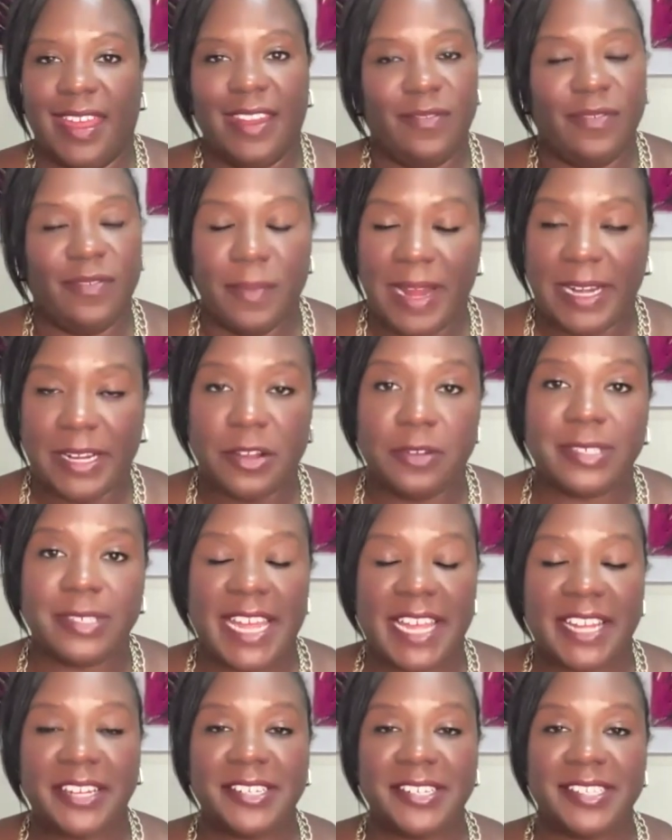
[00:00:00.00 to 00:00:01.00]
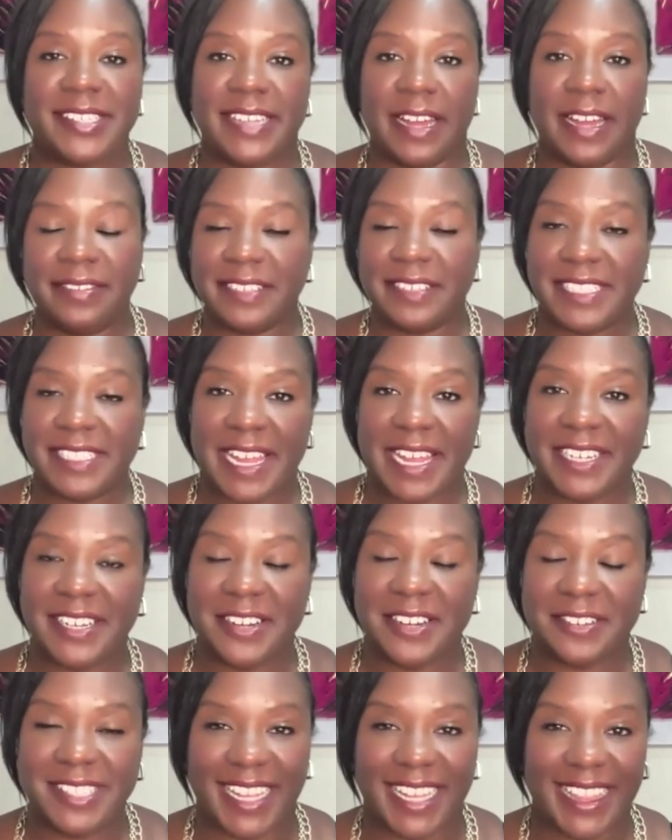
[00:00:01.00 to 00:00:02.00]
and for my note takers, definitely
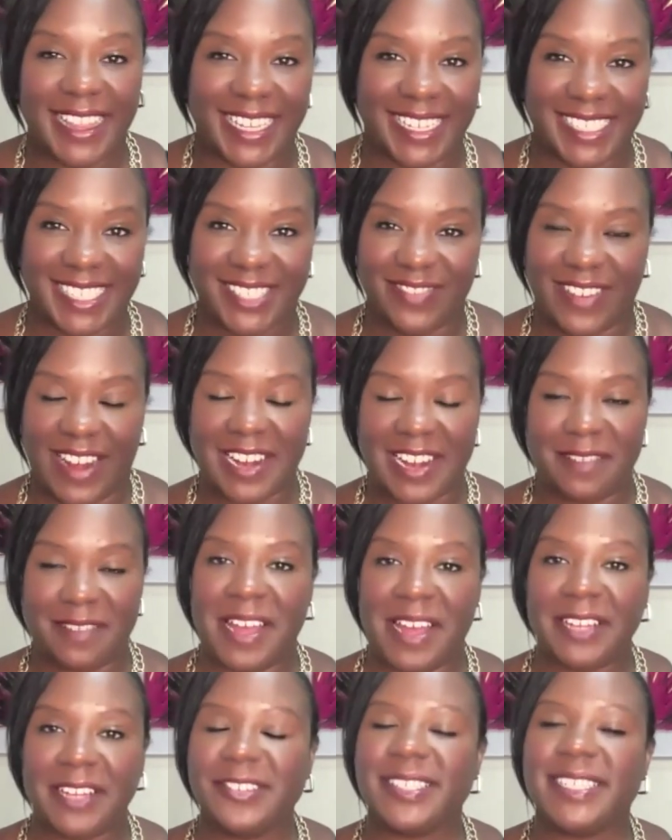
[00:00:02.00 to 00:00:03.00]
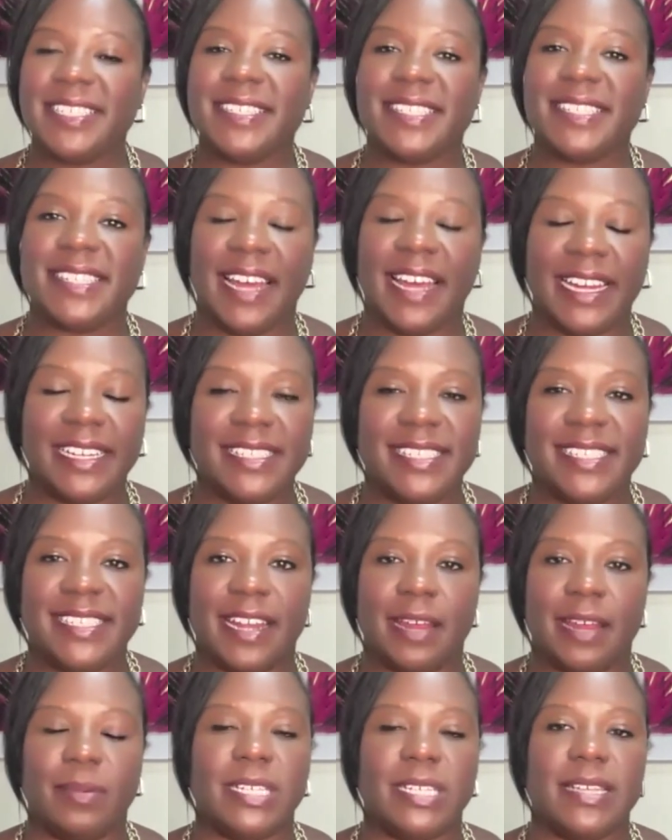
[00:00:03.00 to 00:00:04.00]
take notes on this, right? I'm not using slides
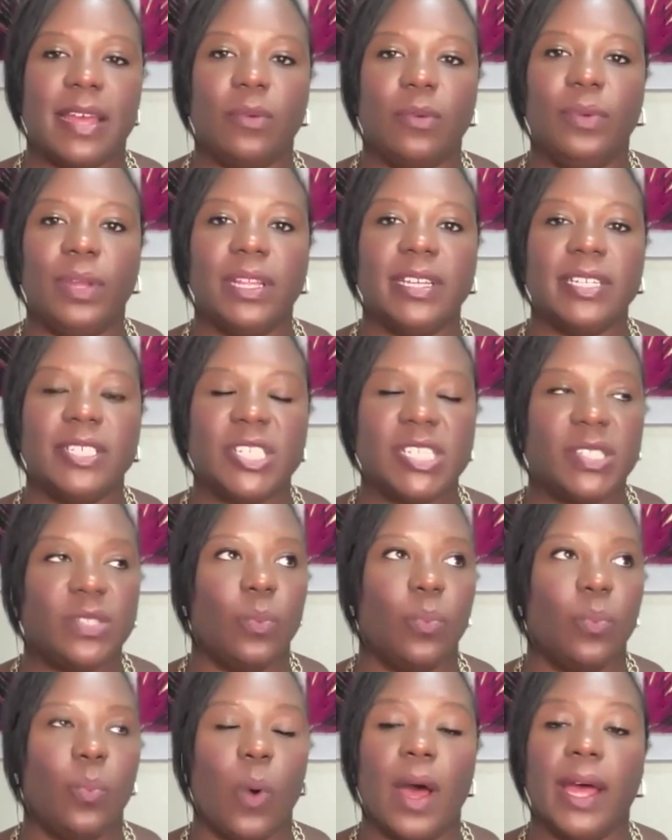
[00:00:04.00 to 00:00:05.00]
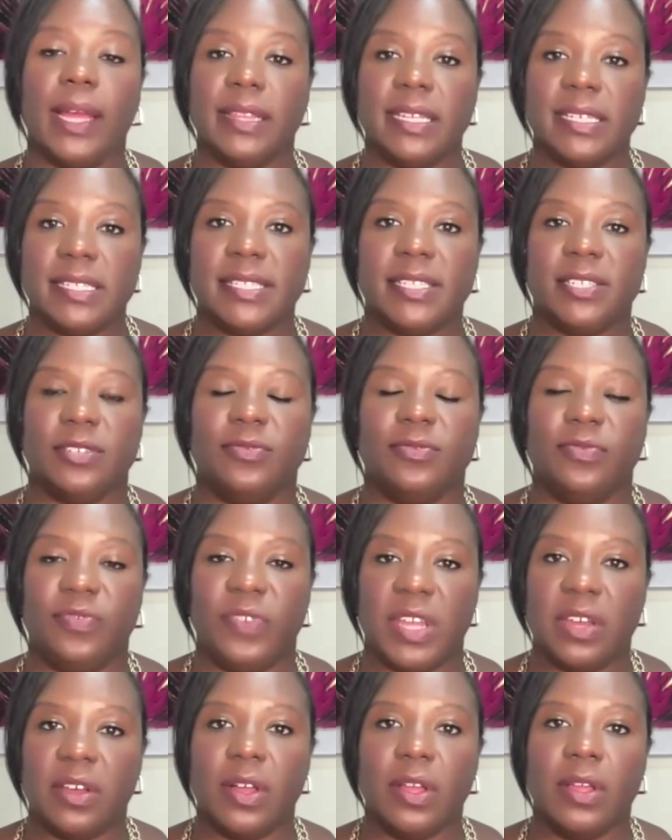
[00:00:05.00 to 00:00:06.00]
today because I really just want this to
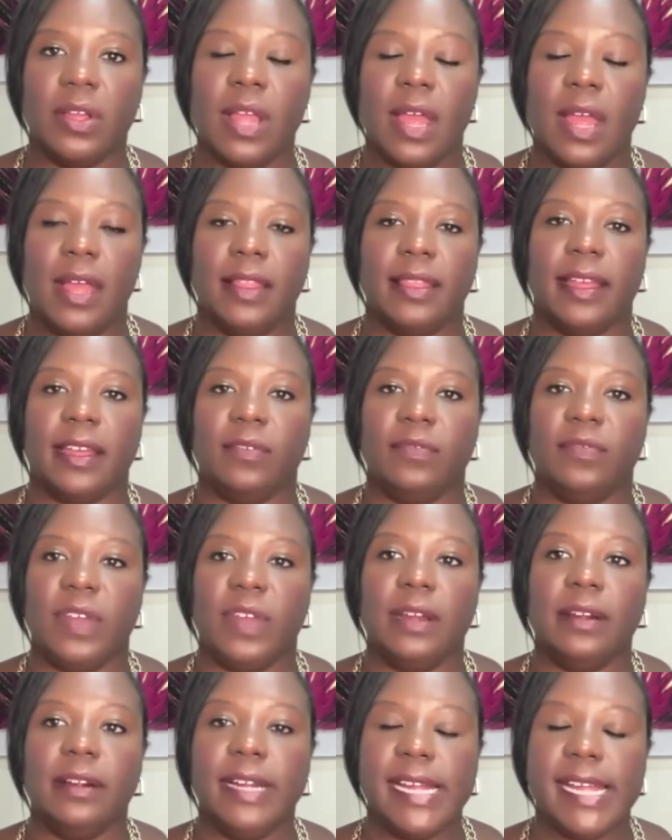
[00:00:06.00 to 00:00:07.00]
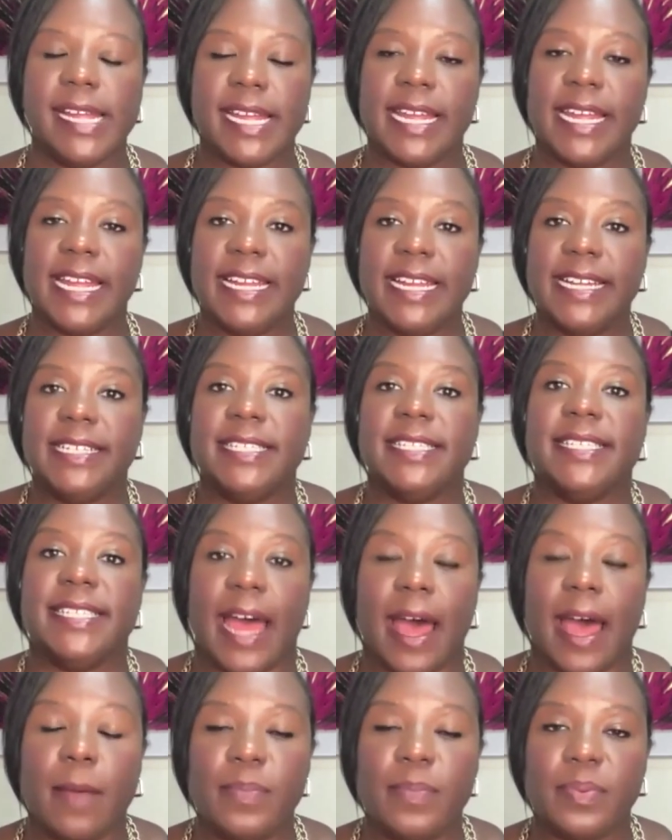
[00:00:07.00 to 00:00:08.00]
feel like a very in
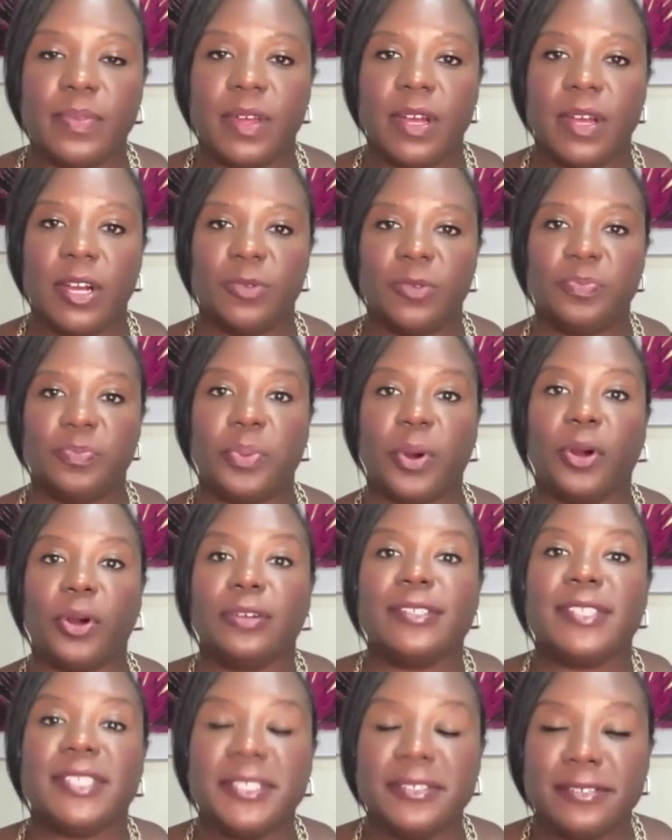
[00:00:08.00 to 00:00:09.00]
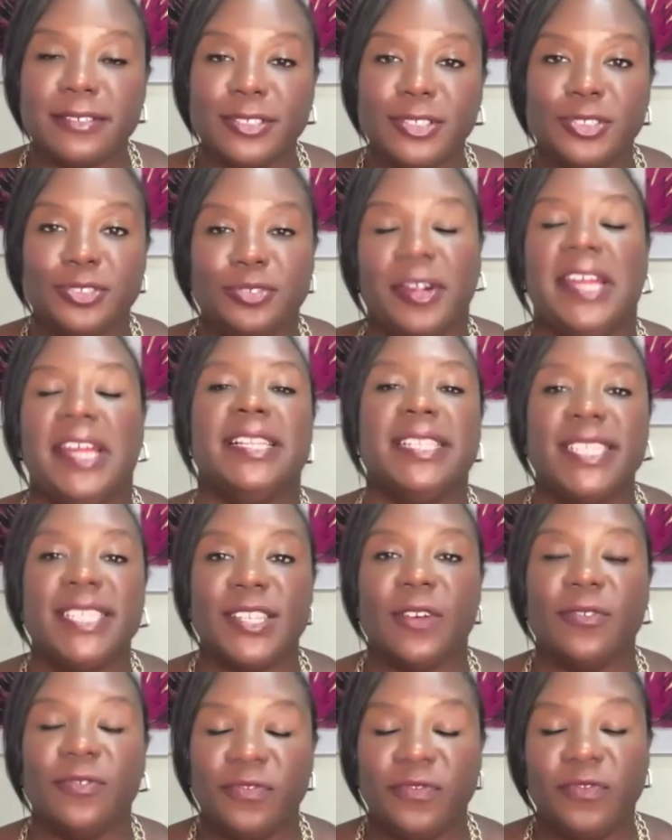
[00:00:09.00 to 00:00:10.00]
depth personal
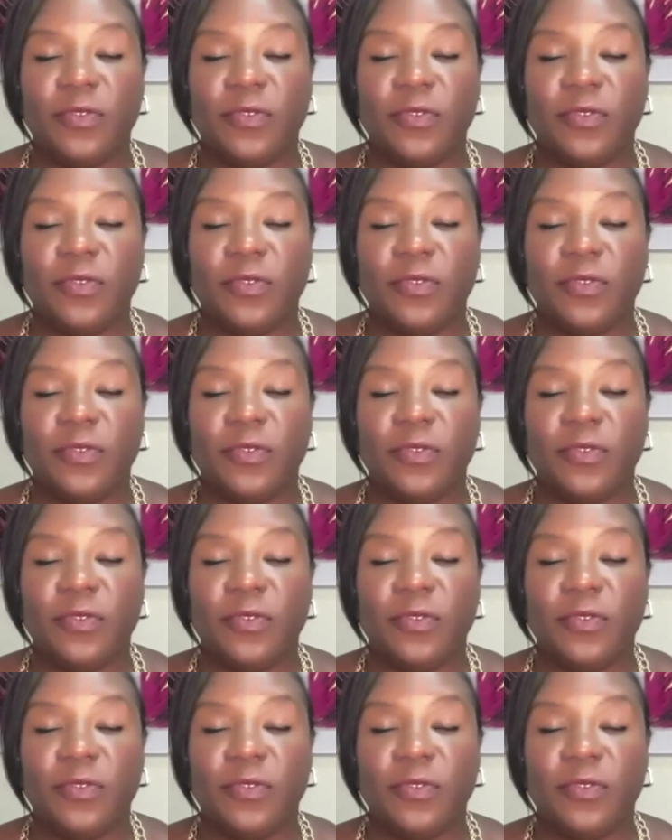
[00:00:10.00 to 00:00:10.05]
transformation